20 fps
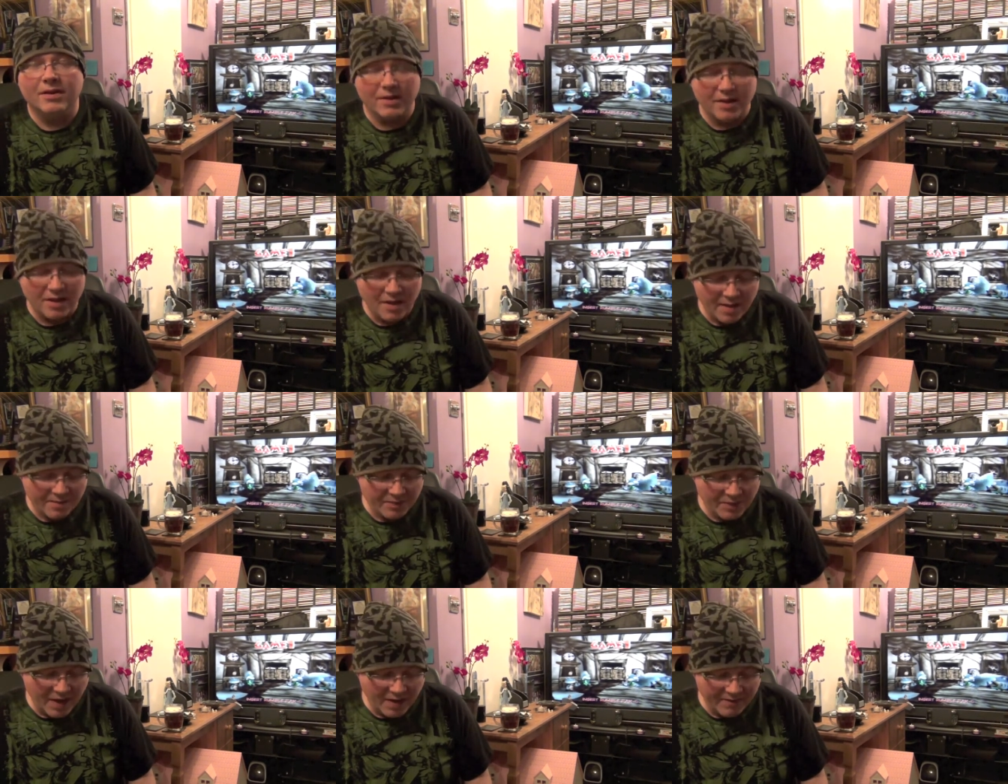
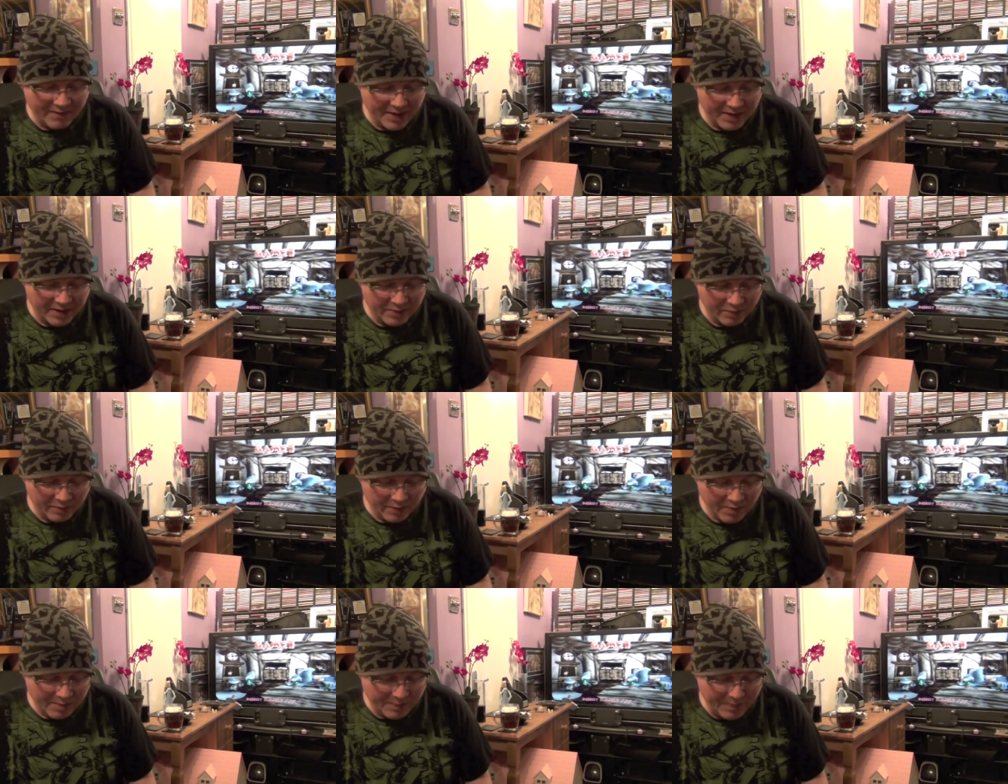I think
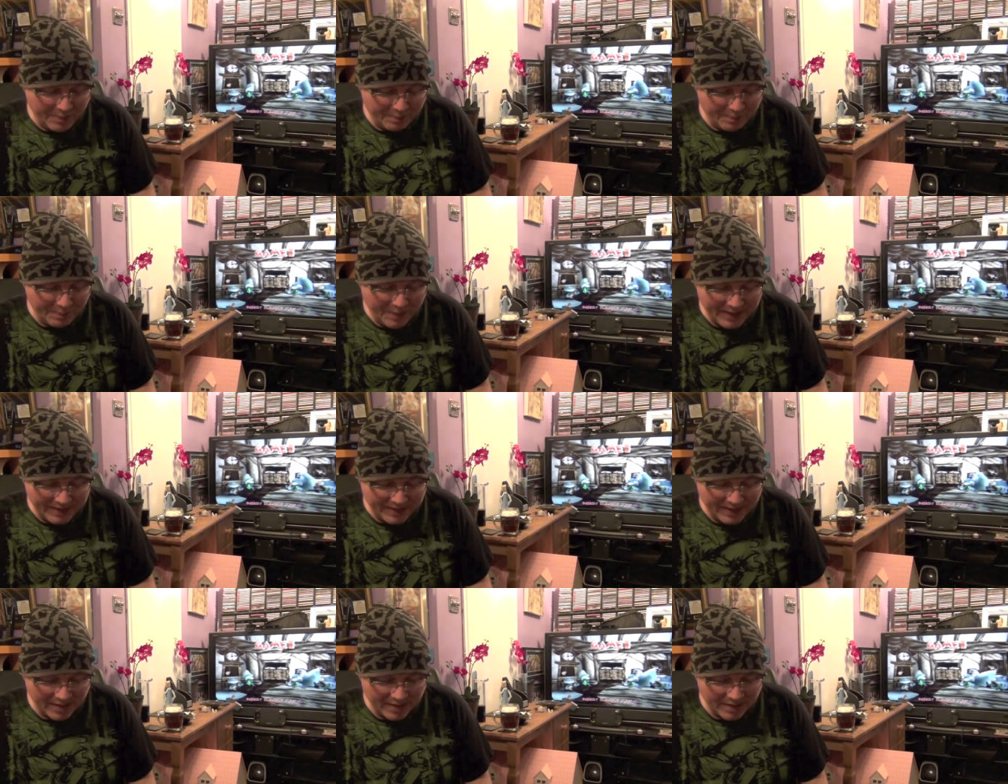it's one of the
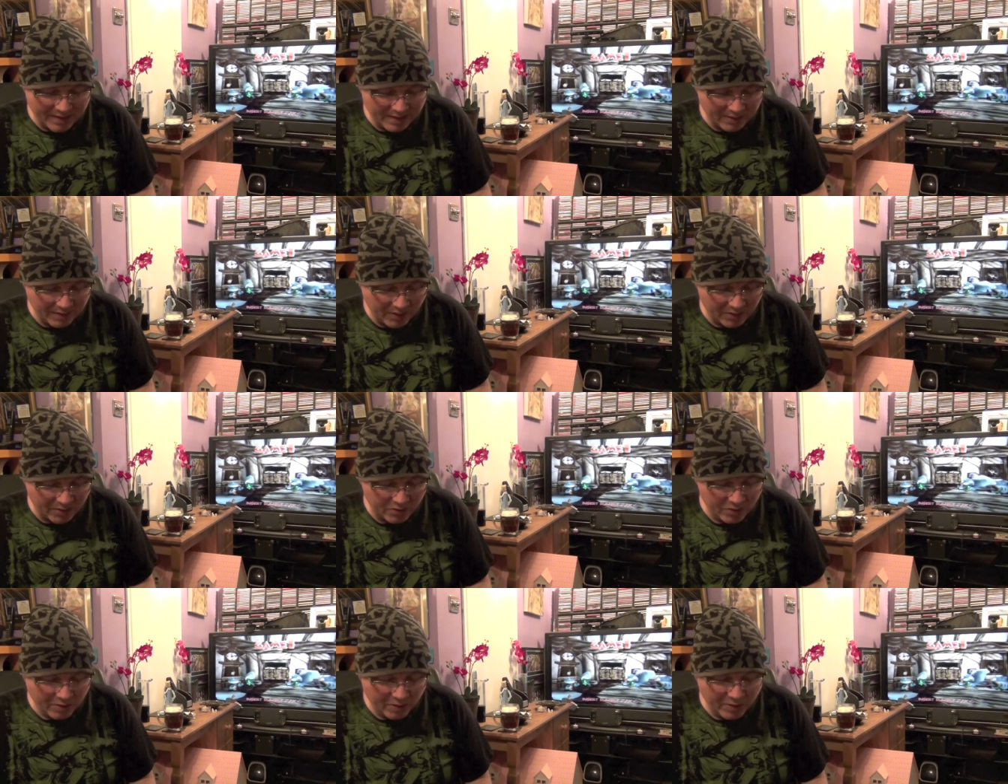better
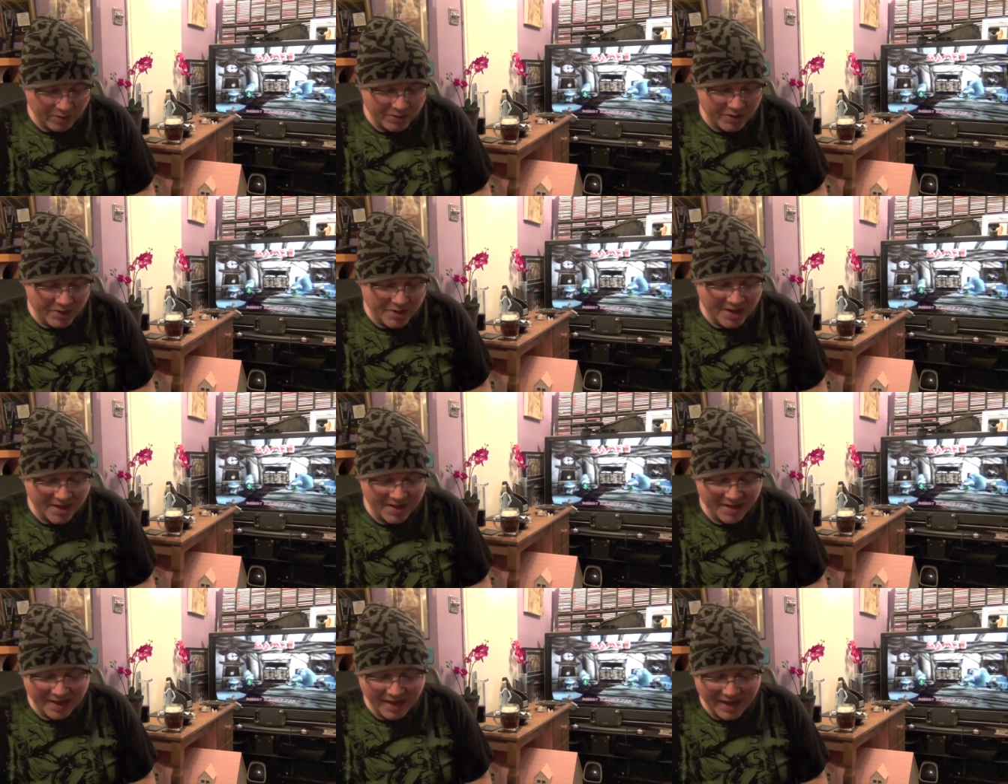controllers you
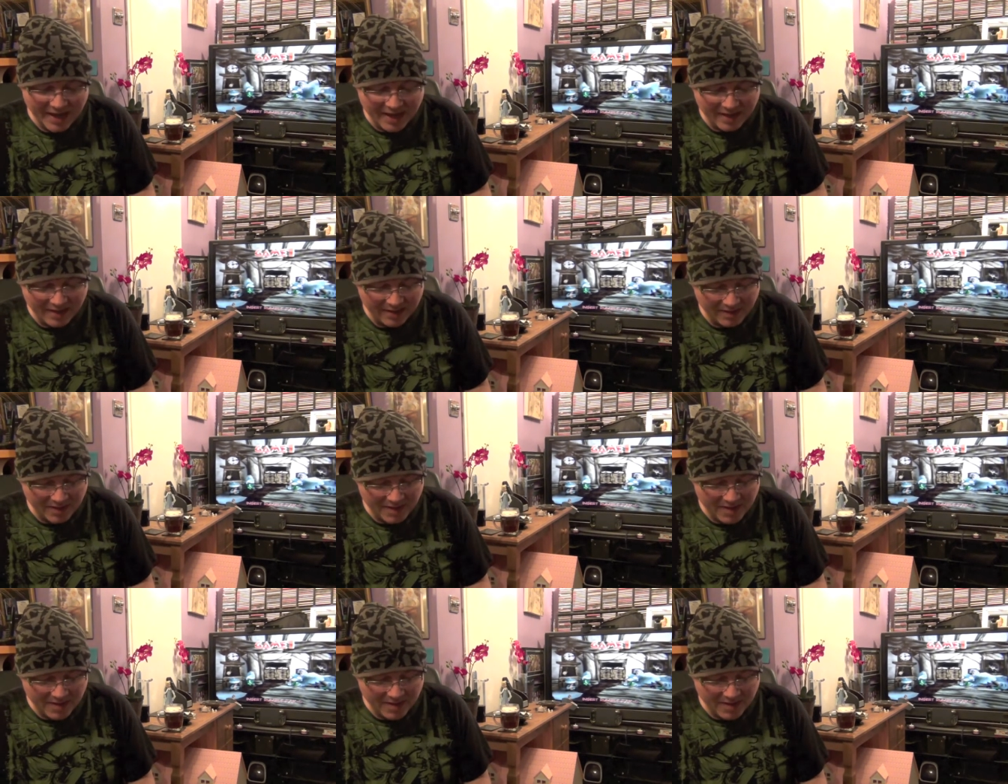can get